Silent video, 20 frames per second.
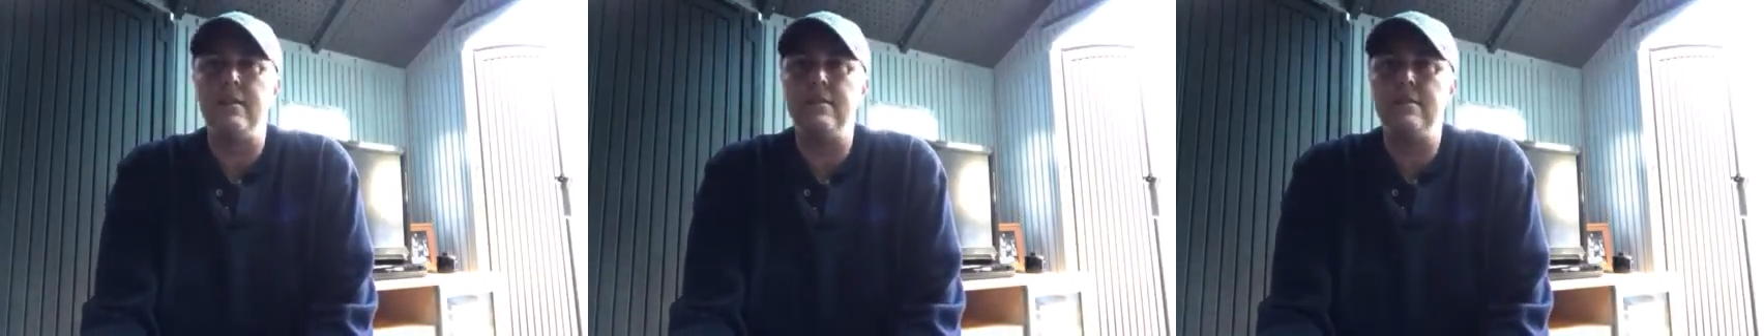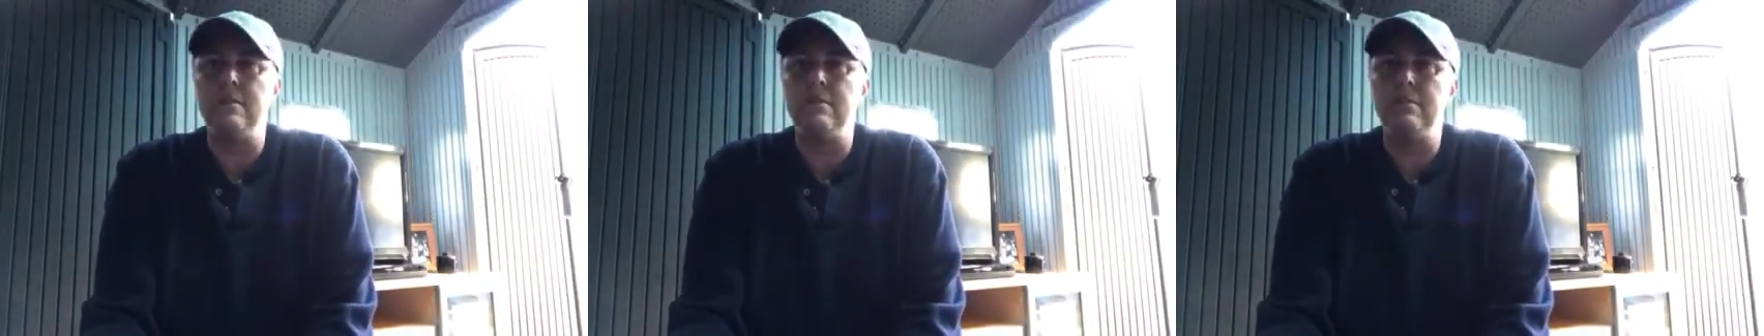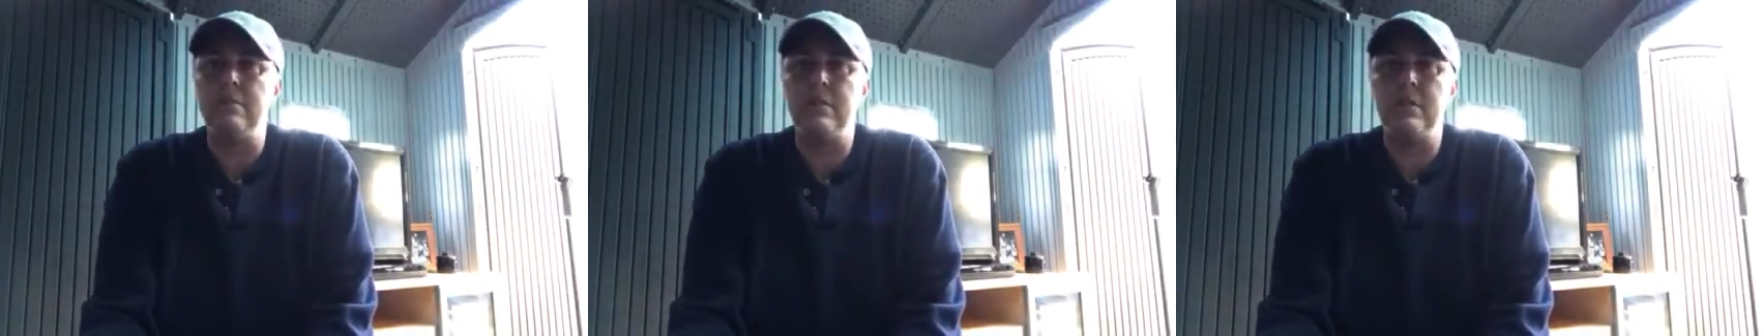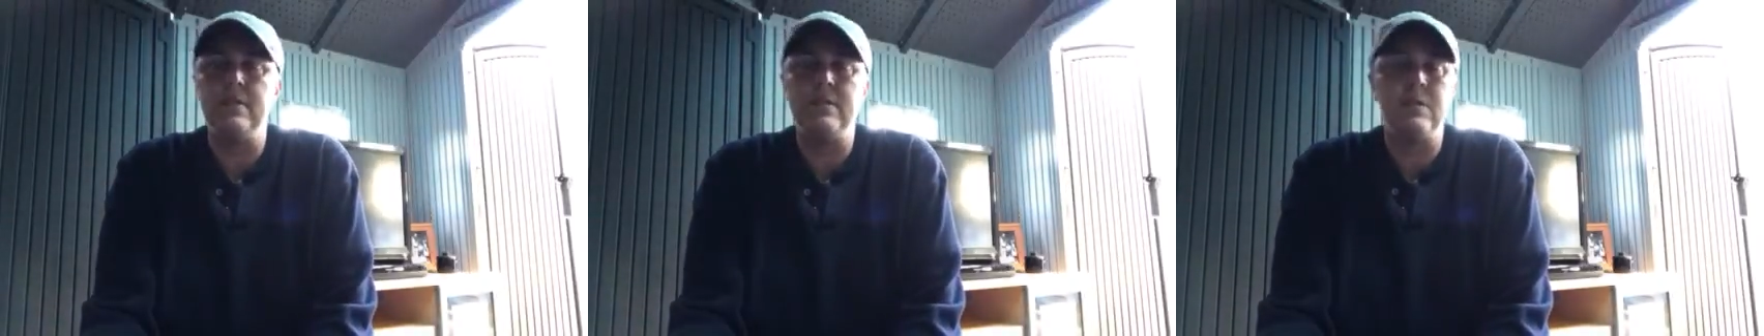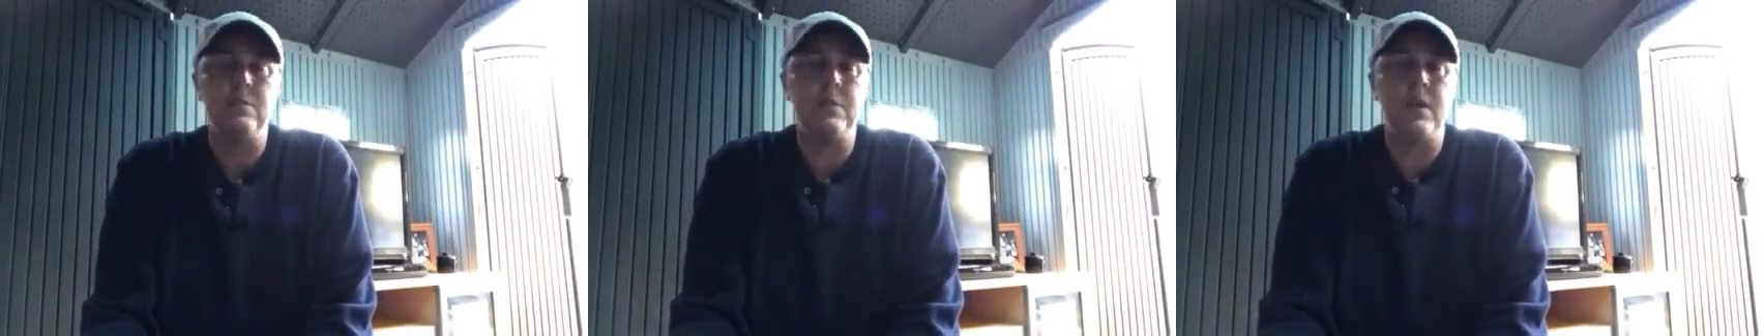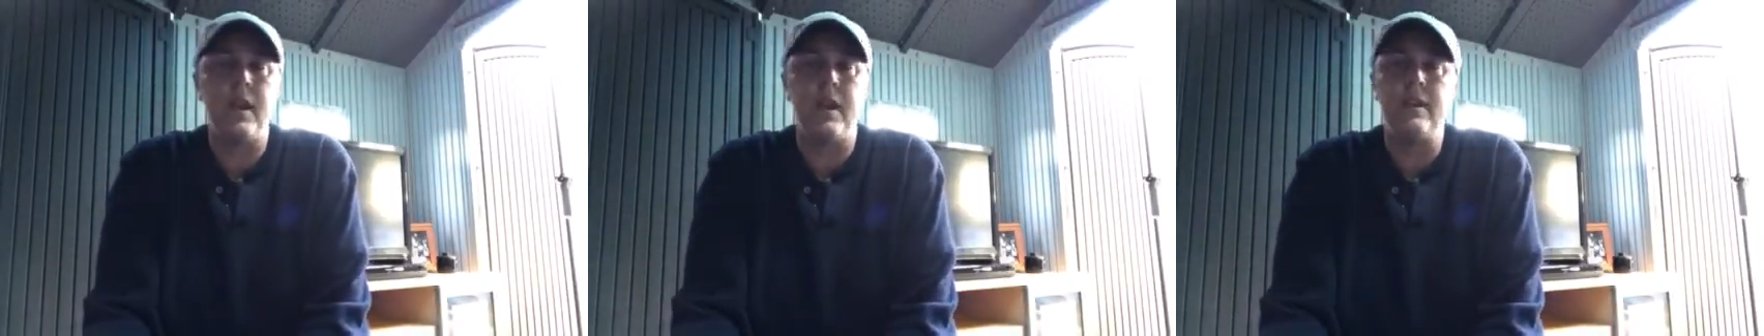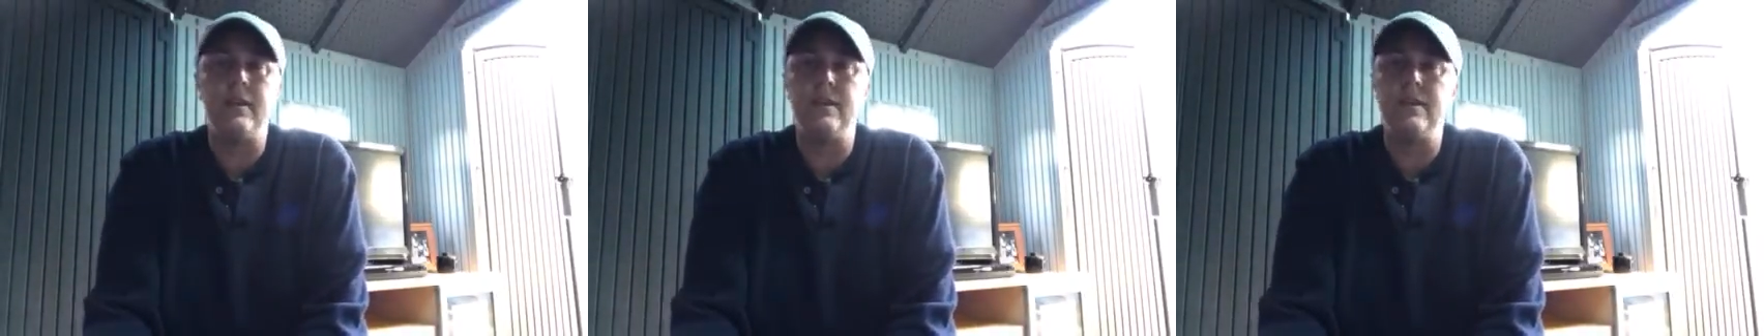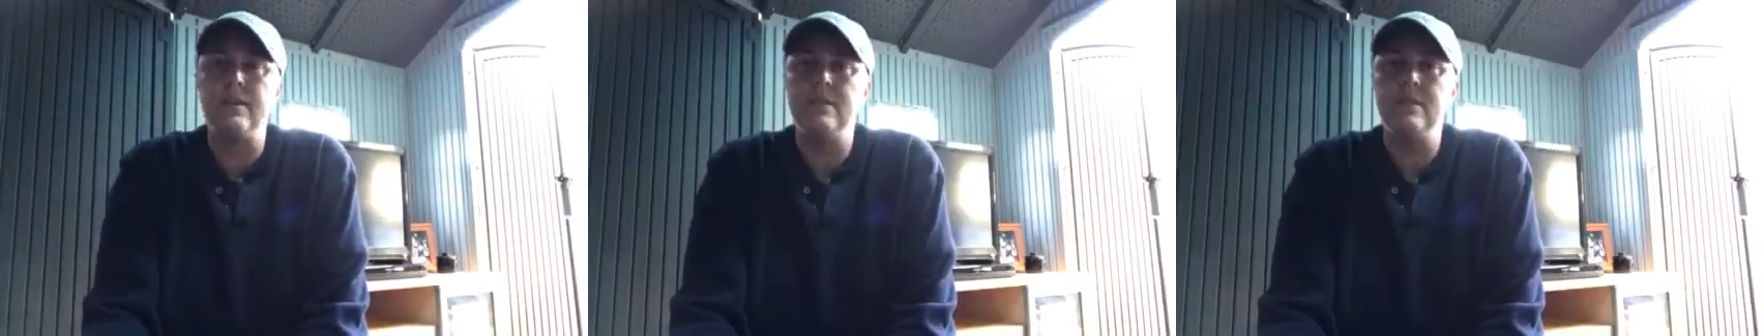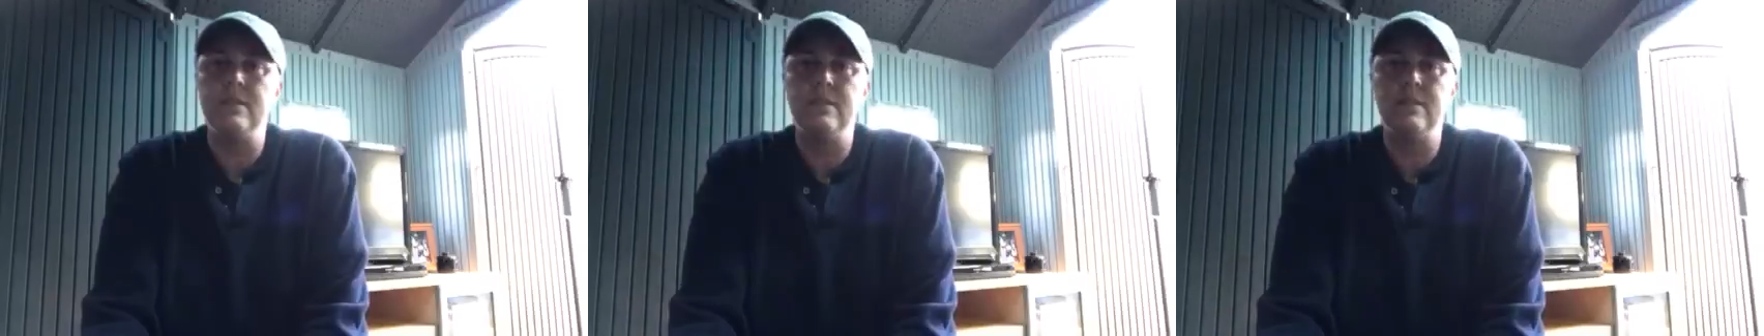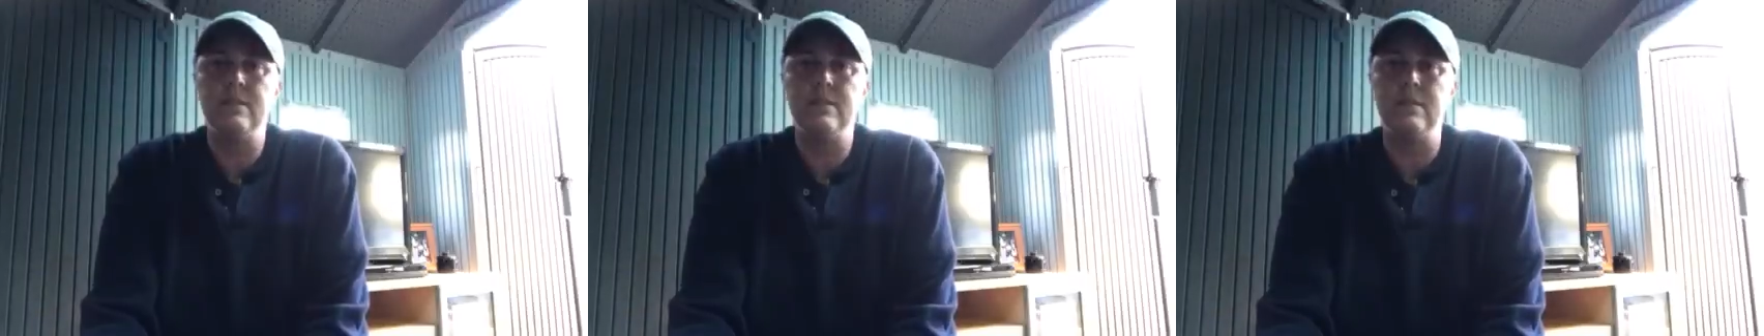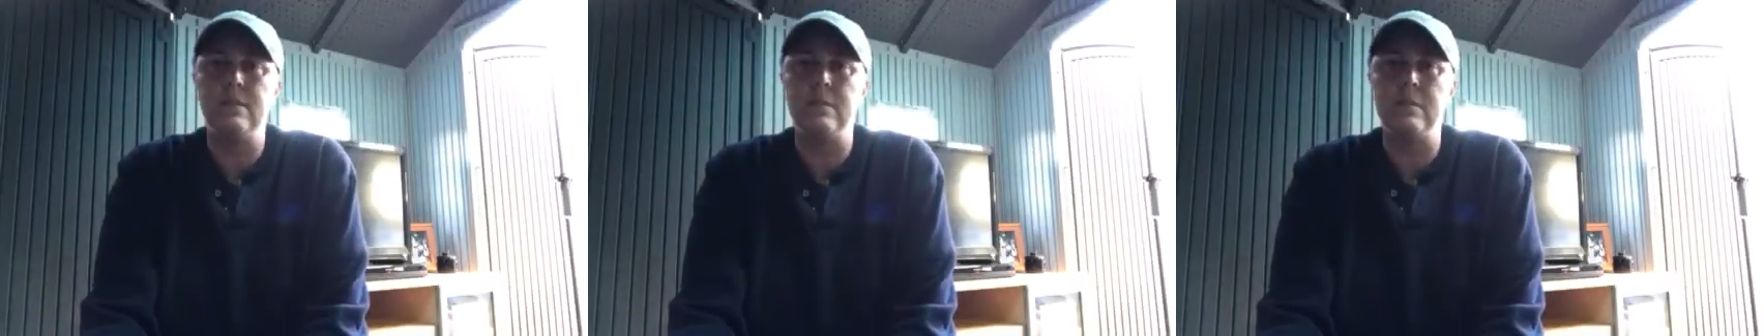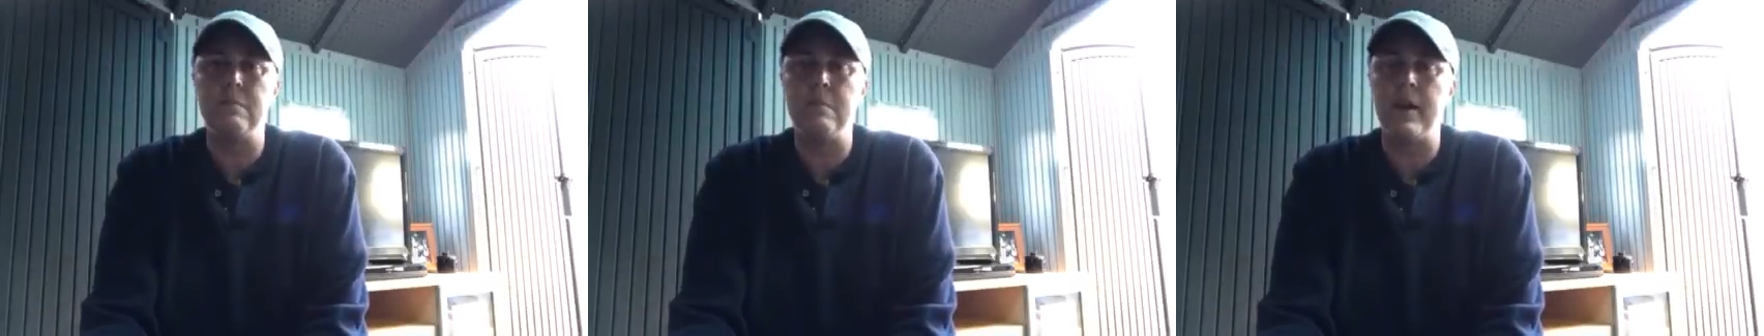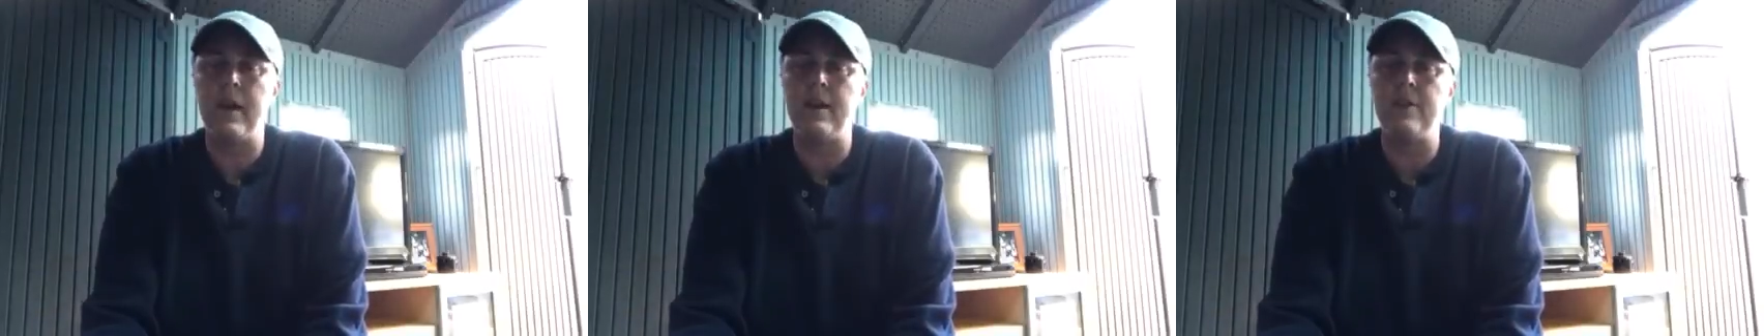and some kindness, some
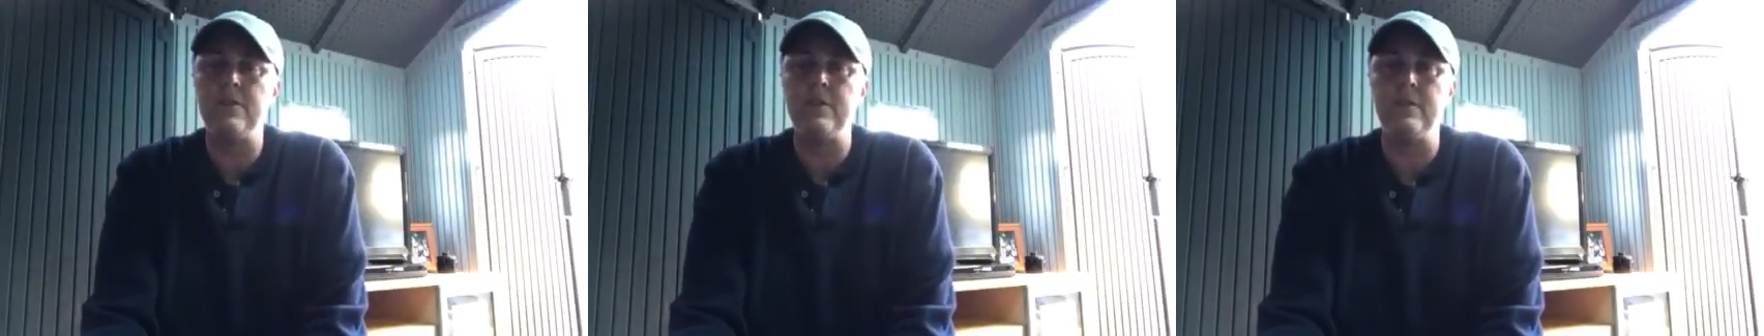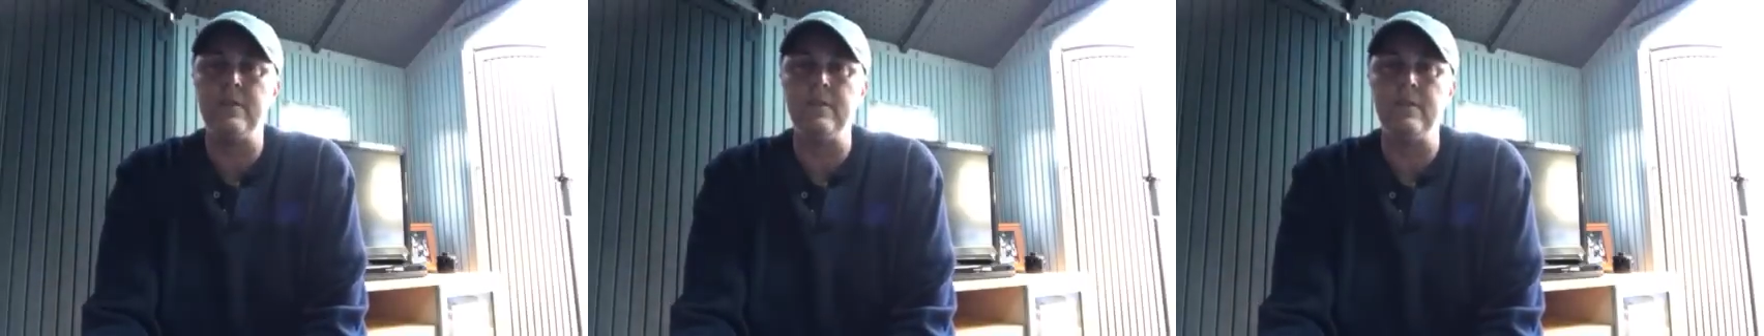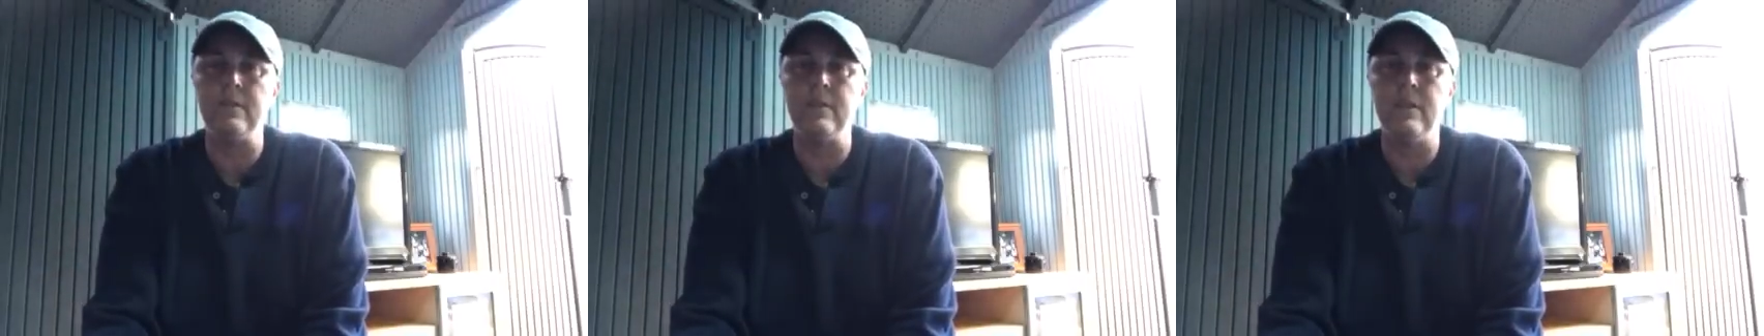compassion